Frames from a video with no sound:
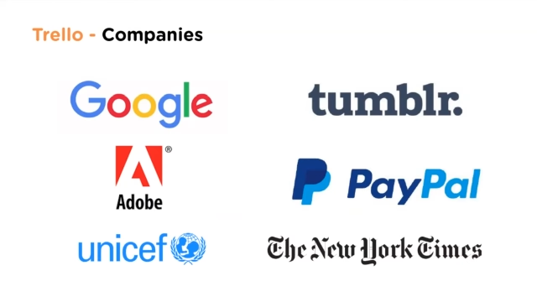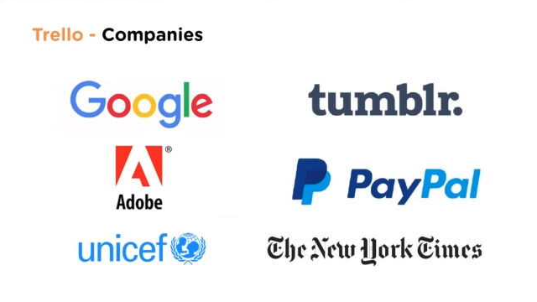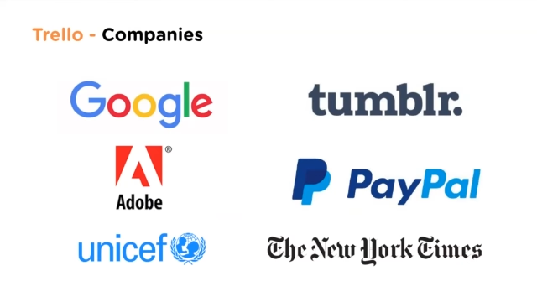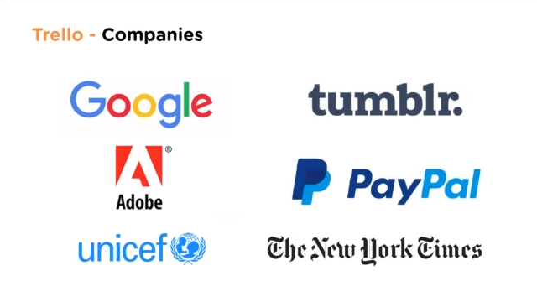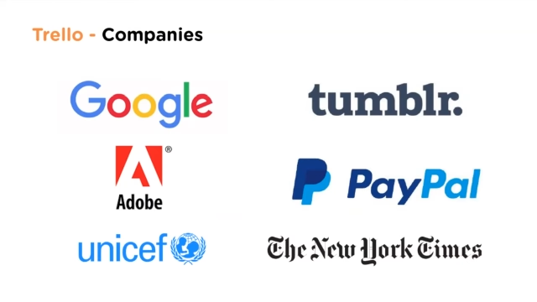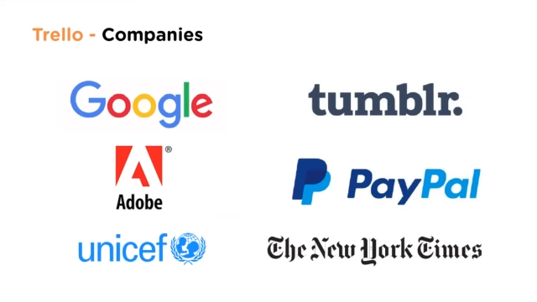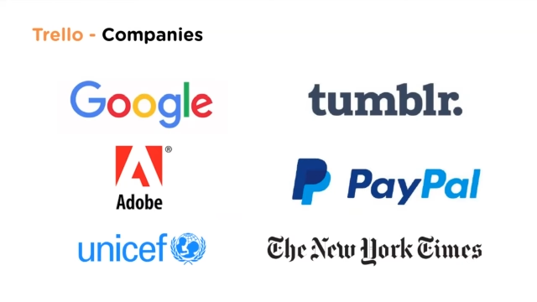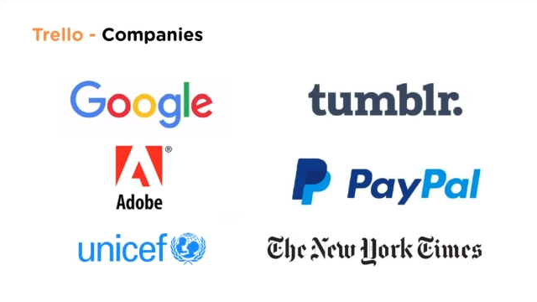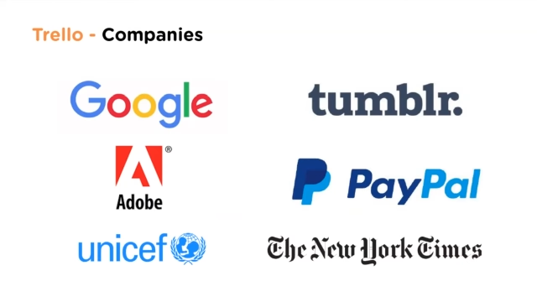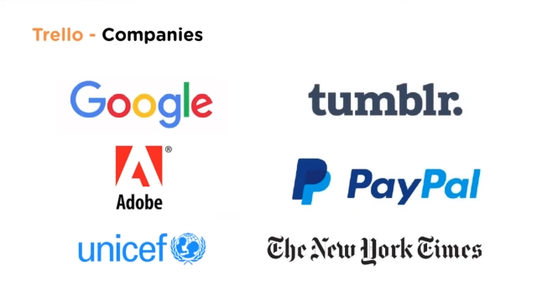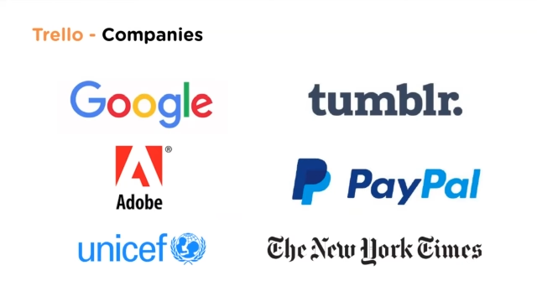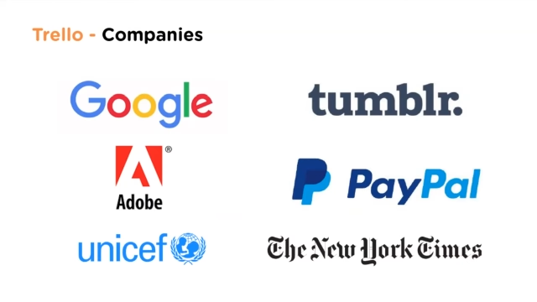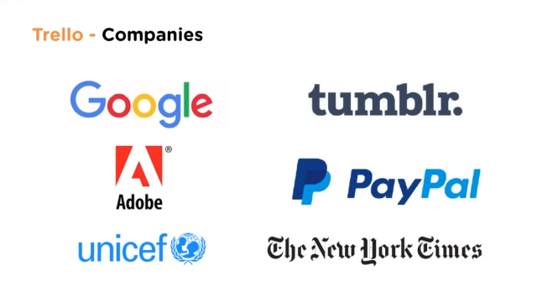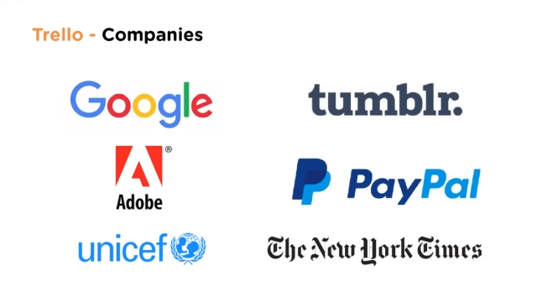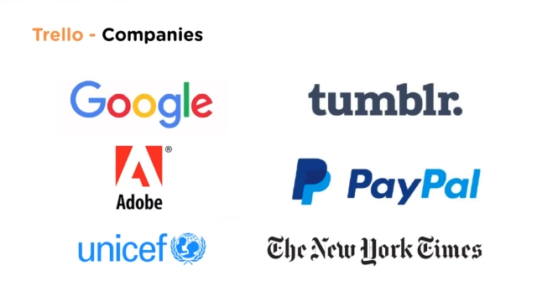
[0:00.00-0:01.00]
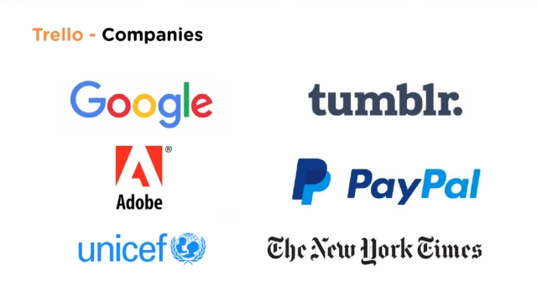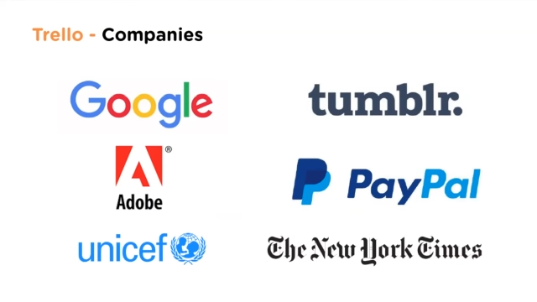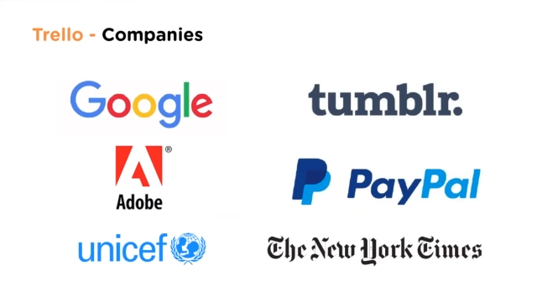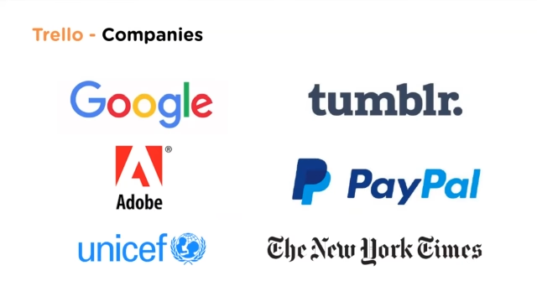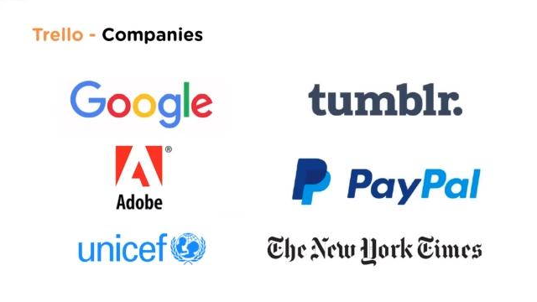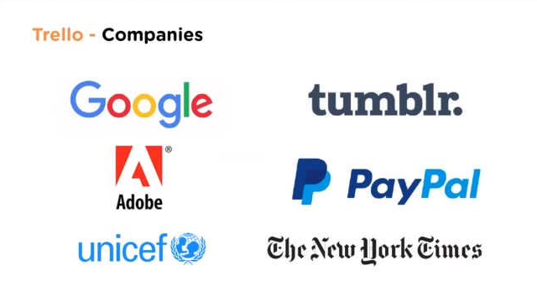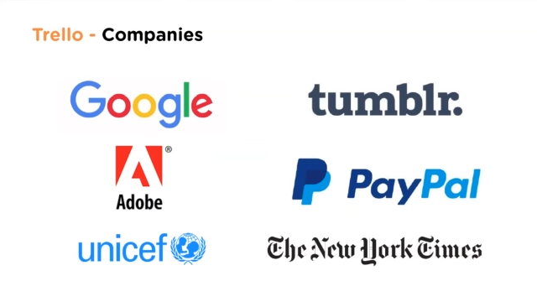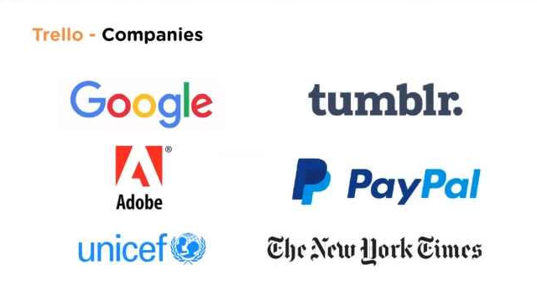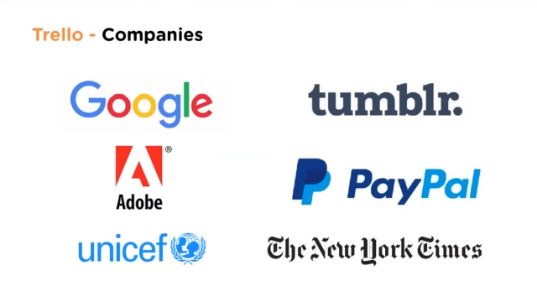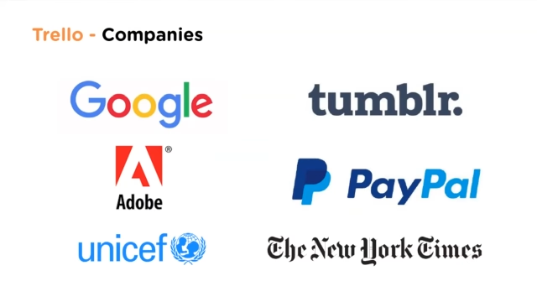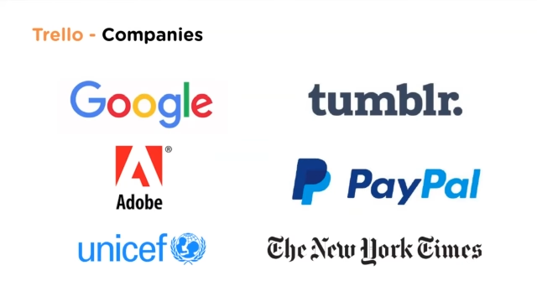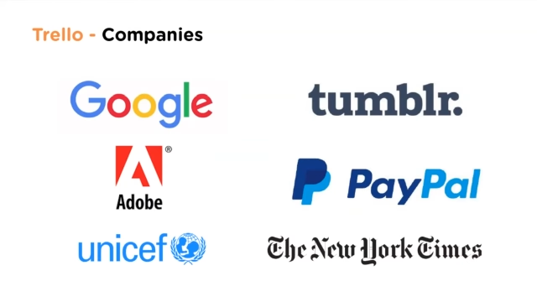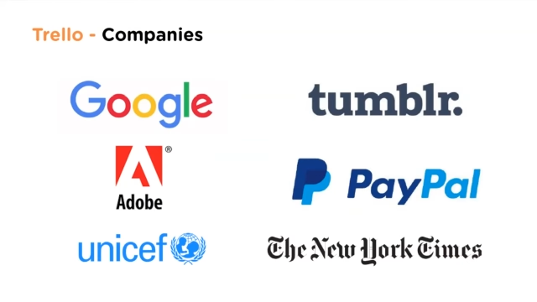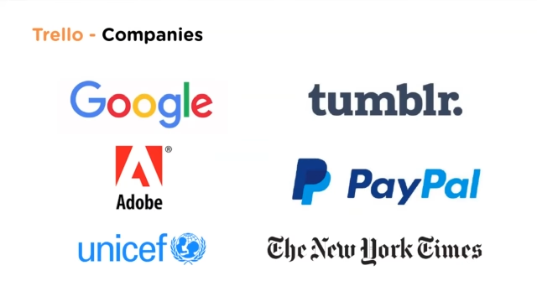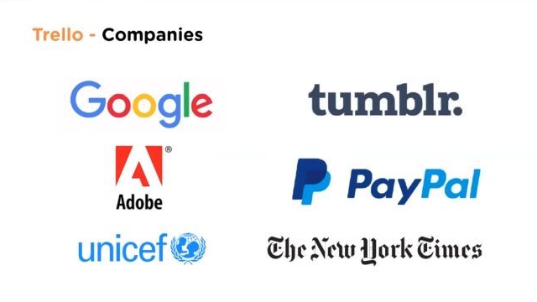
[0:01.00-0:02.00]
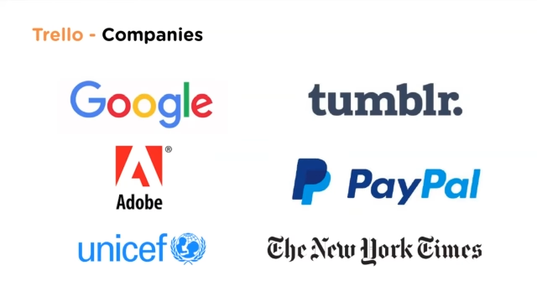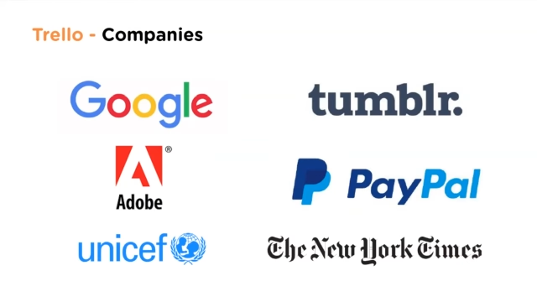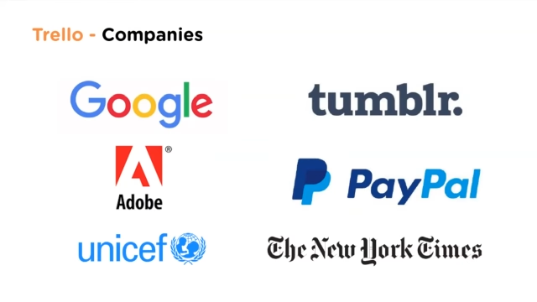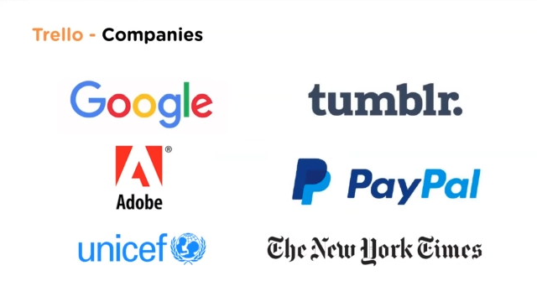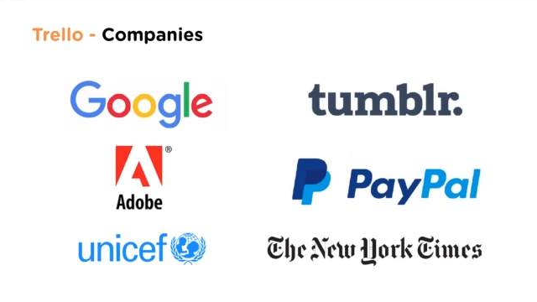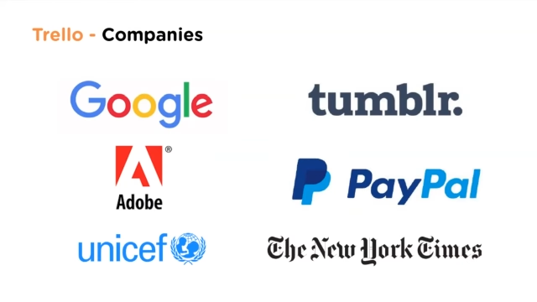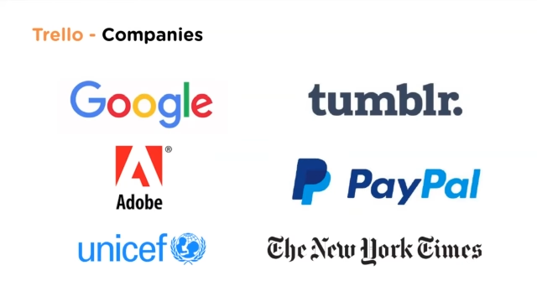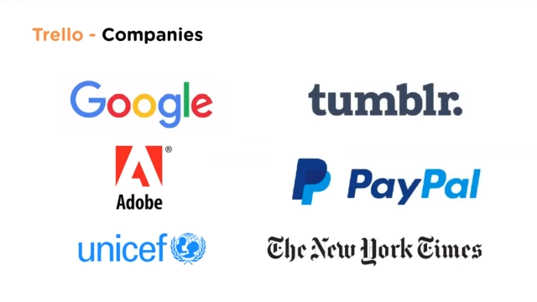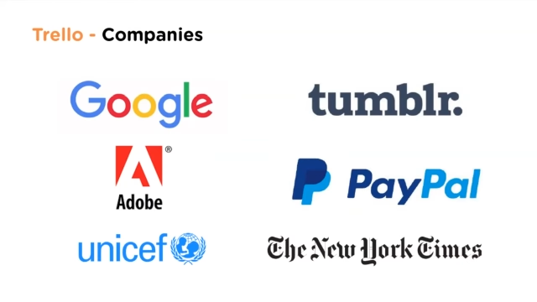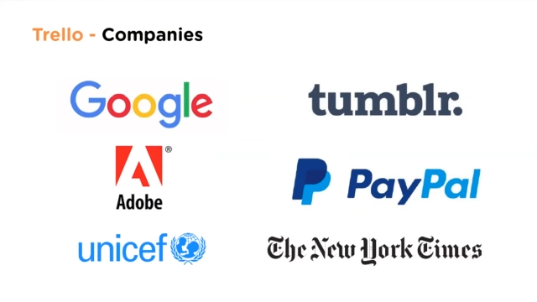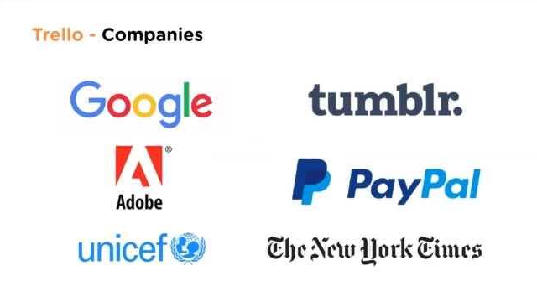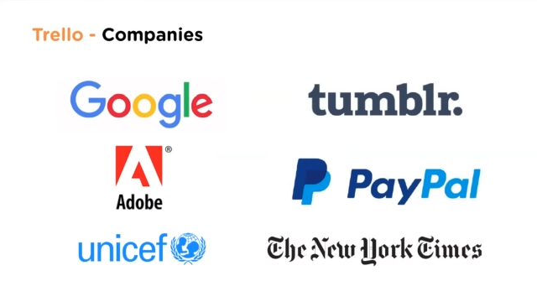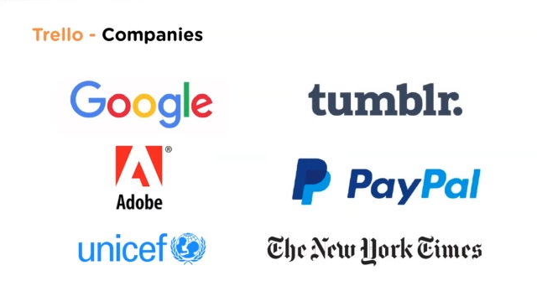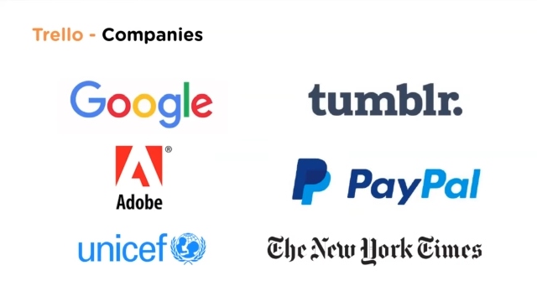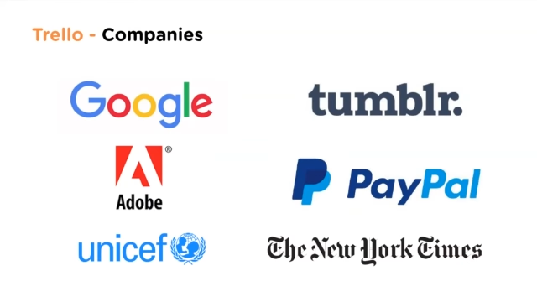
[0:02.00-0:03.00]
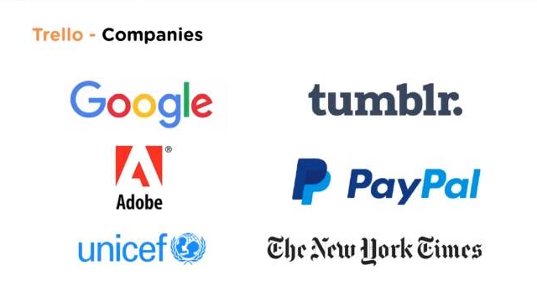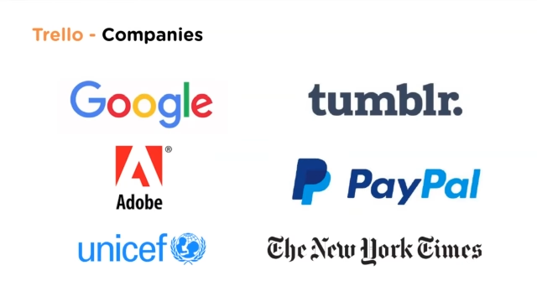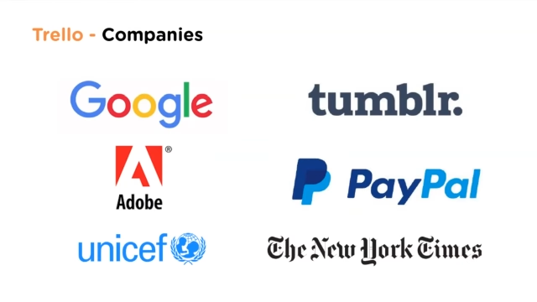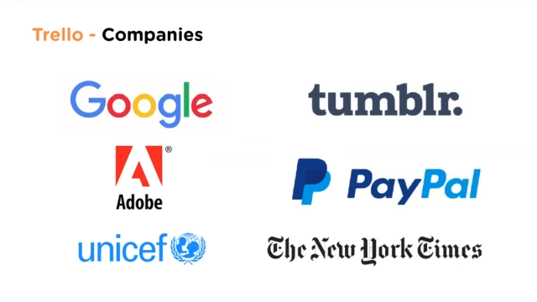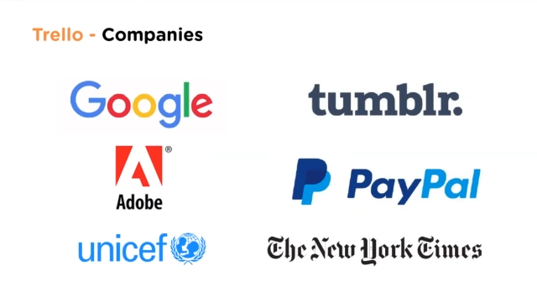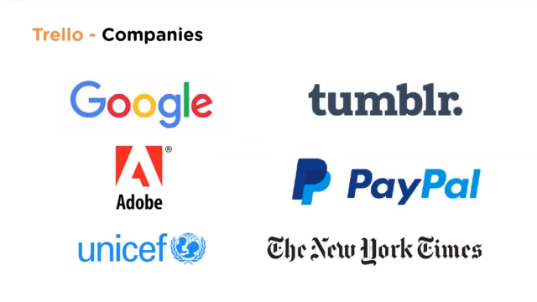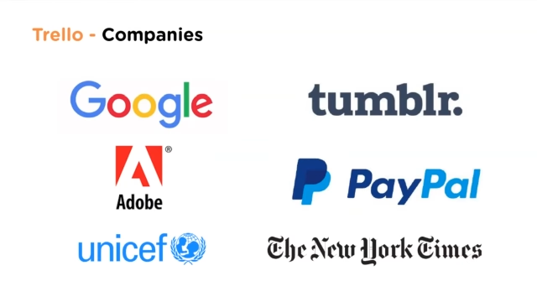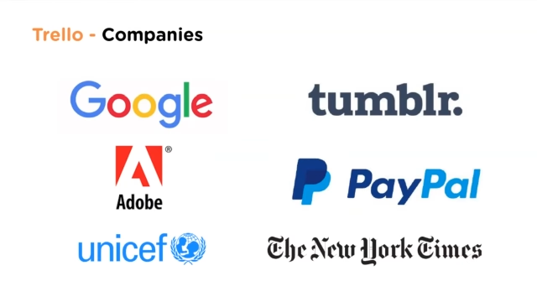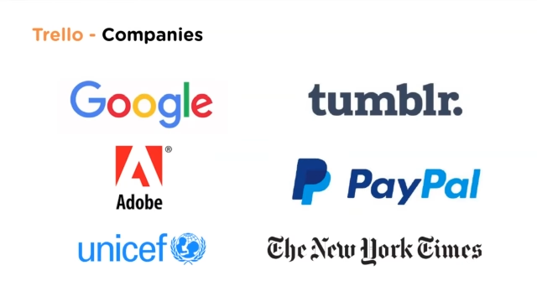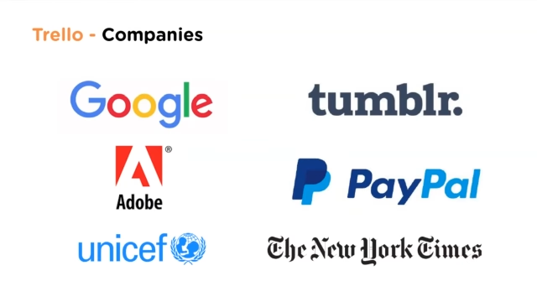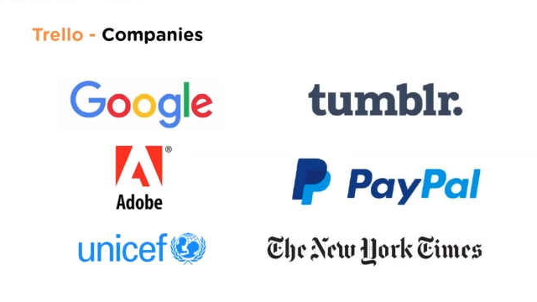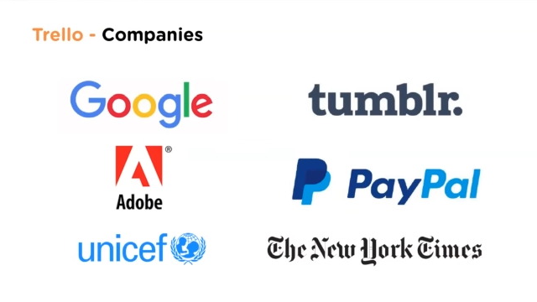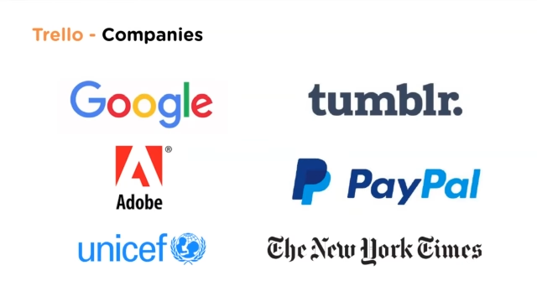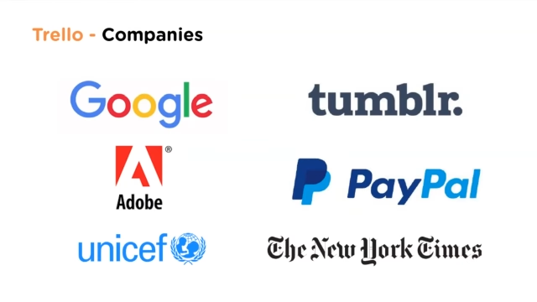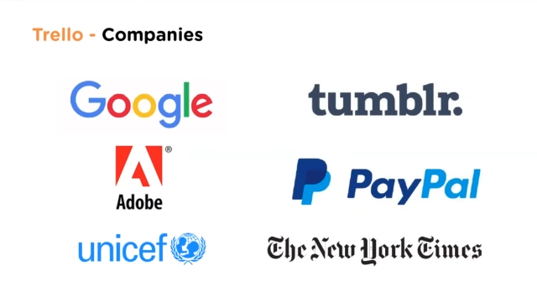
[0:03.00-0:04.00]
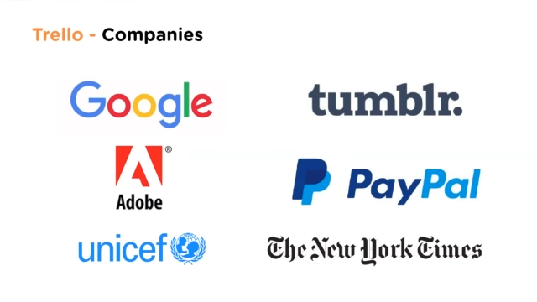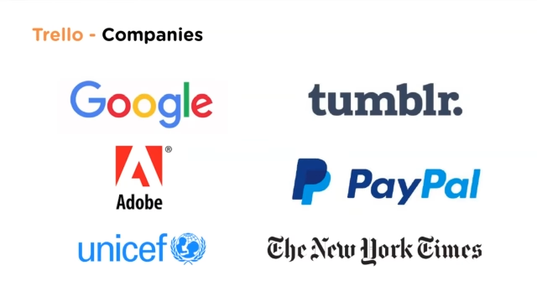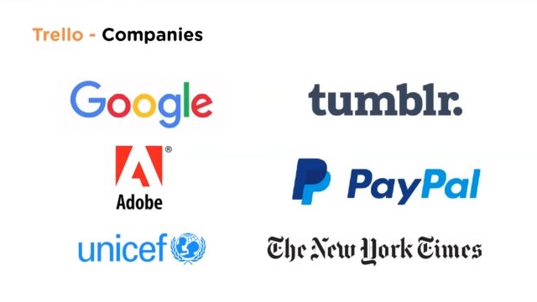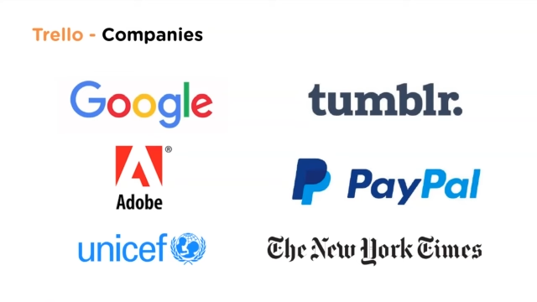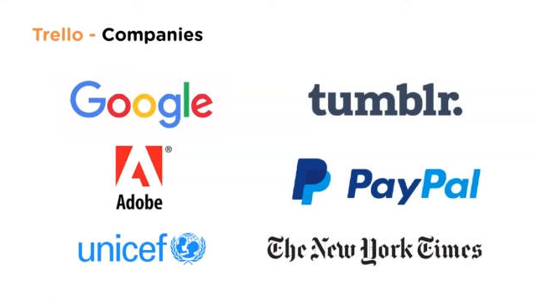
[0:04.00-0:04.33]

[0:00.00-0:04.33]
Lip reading: [unreadable: no face in view]